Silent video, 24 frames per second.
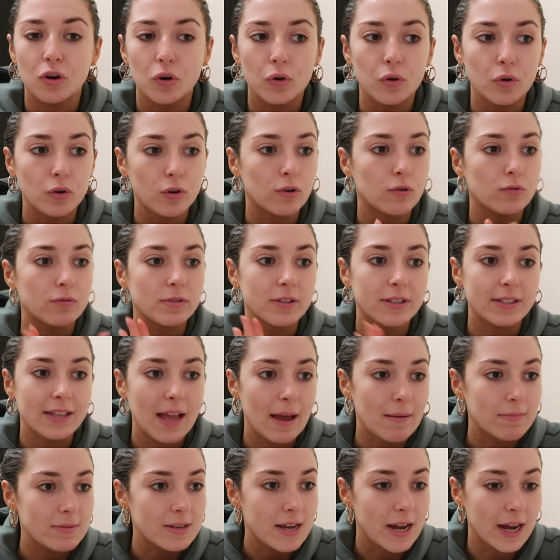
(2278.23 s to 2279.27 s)
uncles,
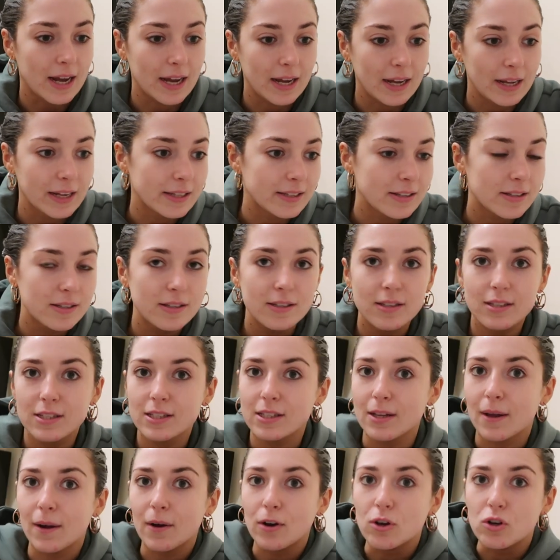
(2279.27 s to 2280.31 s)
stepdads,
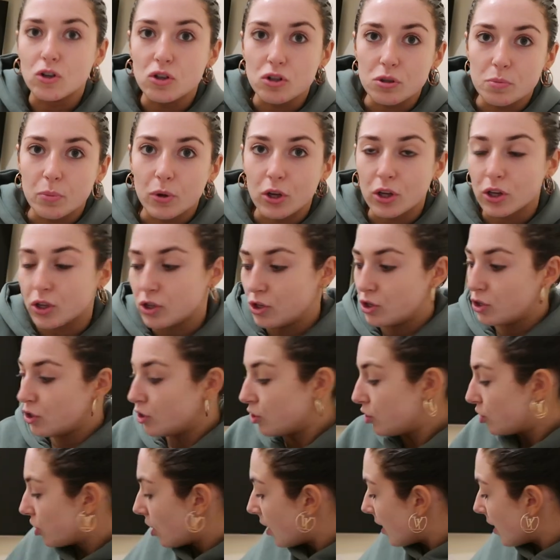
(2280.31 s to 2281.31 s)
husbands,